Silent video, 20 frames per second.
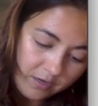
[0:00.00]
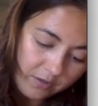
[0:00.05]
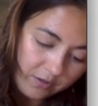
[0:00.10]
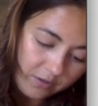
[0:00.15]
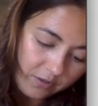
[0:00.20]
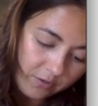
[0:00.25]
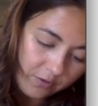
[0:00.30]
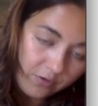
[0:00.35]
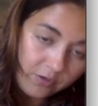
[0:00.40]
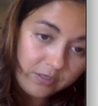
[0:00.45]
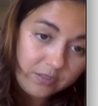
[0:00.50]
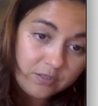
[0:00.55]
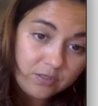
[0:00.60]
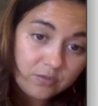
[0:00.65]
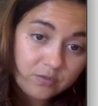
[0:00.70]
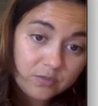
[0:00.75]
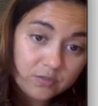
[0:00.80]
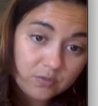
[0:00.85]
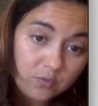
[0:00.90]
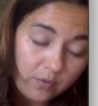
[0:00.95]

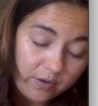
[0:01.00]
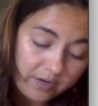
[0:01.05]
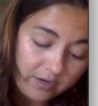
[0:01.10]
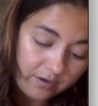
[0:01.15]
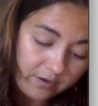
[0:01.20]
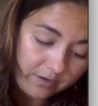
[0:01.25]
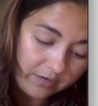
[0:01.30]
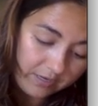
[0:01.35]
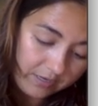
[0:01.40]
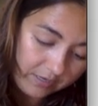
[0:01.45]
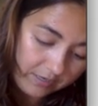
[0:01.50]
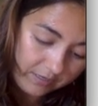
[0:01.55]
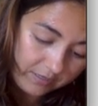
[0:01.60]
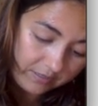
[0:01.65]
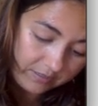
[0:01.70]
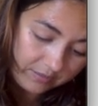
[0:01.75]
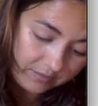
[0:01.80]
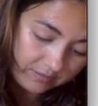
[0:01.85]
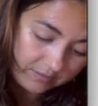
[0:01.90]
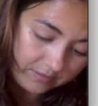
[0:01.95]
32 squared
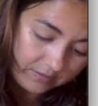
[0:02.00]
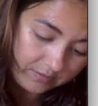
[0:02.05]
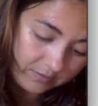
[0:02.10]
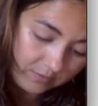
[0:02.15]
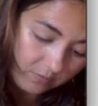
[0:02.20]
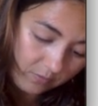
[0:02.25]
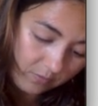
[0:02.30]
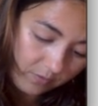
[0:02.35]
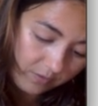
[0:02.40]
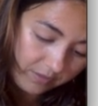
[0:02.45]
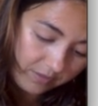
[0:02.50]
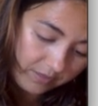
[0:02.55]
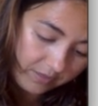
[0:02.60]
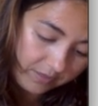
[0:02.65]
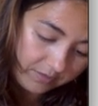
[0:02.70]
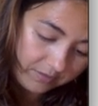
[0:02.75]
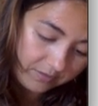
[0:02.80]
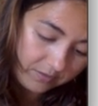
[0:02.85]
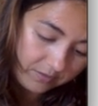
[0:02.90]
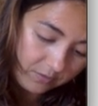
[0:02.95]
is
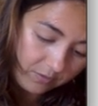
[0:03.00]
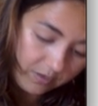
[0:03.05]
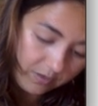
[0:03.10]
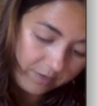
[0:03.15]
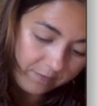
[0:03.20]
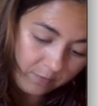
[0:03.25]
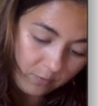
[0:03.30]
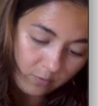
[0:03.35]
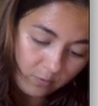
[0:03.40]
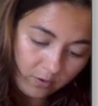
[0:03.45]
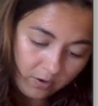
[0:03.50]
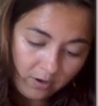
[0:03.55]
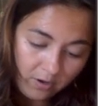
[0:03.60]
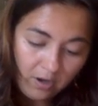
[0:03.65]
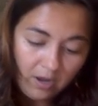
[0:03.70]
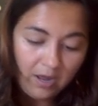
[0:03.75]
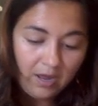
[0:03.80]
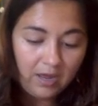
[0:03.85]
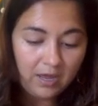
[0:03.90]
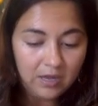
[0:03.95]
1024.
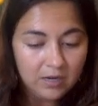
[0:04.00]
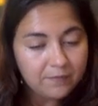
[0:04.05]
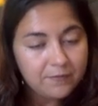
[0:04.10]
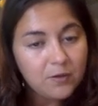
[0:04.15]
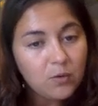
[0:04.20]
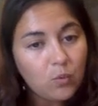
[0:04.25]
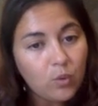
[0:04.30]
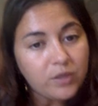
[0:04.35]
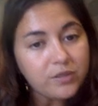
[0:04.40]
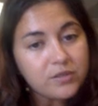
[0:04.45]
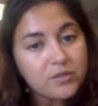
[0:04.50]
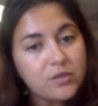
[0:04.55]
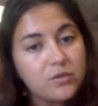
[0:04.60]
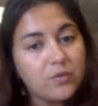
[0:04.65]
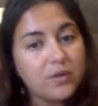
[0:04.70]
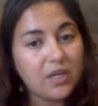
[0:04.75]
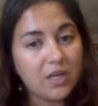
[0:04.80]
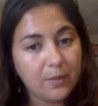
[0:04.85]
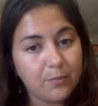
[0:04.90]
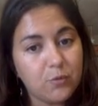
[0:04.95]
And if you want to,
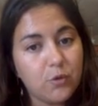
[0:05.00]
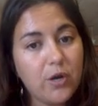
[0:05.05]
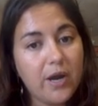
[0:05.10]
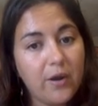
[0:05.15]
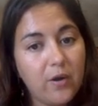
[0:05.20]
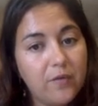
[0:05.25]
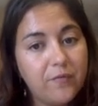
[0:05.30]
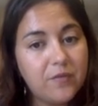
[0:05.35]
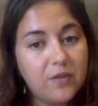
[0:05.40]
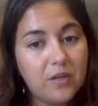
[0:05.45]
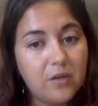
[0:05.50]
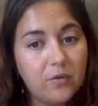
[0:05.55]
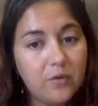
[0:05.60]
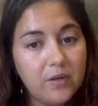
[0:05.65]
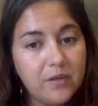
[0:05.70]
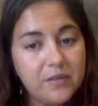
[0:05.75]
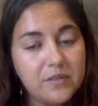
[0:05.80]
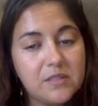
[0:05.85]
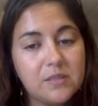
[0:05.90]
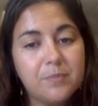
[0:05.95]
keep track of the
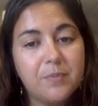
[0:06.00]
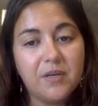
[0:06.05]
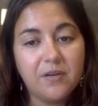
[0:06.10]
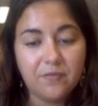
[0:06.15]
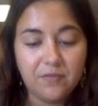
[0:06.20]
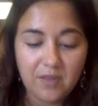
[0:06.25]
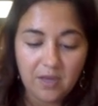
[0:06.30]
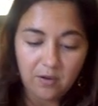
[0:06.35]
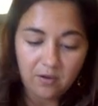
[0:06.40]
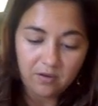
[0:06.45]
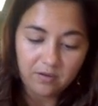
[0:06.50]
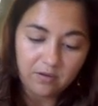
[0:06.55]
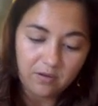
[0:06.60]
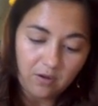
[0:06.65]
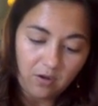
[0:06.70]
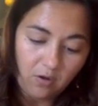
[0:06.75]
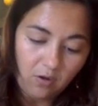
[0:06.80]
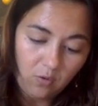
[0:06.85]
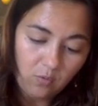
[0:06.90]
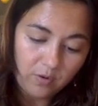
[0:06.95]
units, but if they
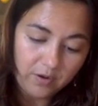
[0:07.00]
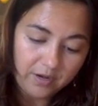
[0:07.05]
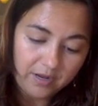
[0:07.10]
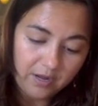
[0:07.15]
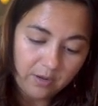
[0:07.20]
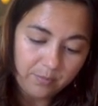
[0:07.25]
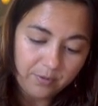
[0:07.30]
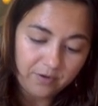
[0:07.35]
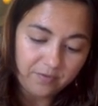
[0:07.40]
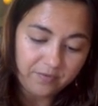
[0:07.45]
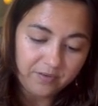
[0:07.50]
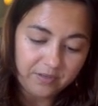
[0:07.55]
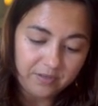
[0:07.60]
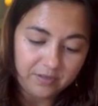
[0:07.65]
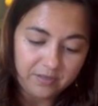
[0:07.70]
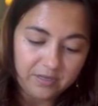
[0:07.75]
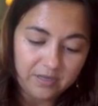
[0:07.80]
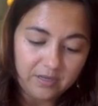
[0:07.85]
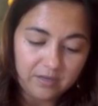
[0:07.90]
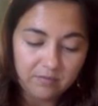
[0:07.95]
all work out
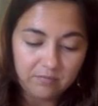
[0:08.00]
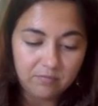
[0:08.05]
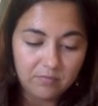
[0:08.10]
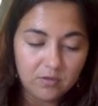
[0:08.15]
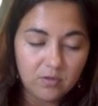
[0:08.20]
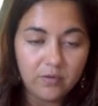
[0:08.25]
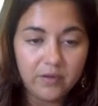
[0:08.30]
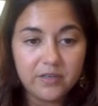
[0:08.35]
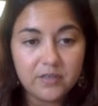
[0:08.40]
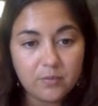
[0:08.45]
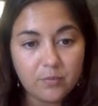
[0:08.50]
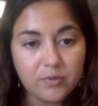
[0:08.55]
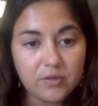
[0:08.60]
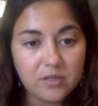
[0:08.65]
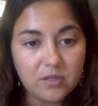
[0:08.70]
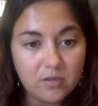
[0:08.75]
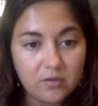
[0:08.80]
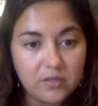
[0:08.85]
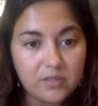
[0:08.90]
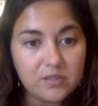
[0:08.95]
perfectly, you'll end up with
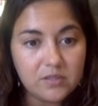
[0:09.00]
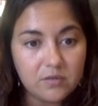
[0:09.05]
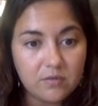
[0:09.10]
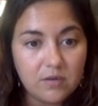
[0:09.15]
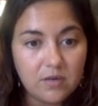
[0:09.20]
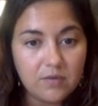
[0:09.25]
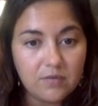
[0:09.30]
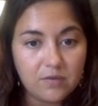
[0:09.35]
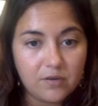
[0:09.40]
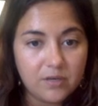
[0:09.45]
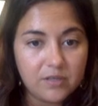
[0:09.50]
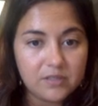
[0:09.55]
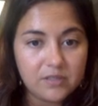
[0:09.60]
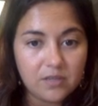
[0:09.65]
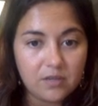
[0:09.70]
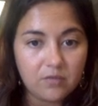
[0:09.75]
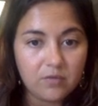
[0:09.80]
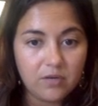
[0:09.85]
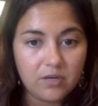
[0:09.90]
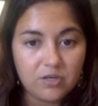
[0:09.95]
the units you need for
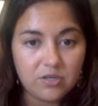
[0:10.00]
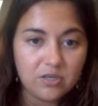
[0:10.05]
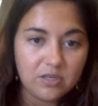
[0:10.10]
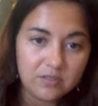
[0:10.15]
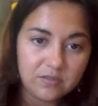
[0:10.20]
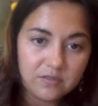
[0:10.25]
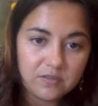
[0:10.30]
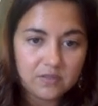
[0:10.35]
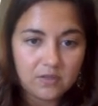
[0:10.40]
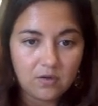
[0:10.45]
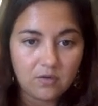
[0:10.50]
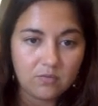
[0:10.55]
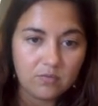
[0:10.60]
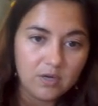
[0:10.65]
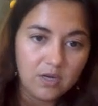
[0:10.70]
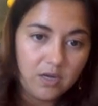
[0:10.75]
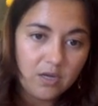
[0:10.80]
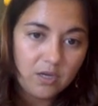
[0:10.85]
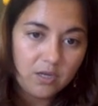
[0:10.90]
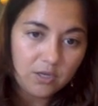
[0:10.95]
acceleration. So
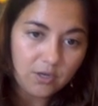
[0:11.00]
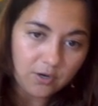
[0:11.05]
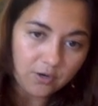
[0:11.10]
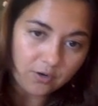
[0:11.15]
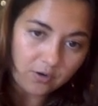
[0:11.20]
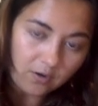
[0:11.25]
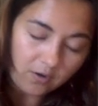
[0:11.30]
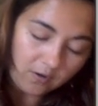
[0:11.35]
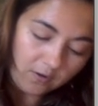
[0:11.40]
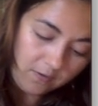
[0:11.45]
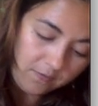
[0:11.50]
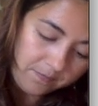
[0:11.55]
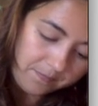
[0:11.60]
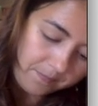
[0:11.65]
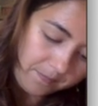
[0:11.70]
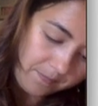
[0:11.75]
your call.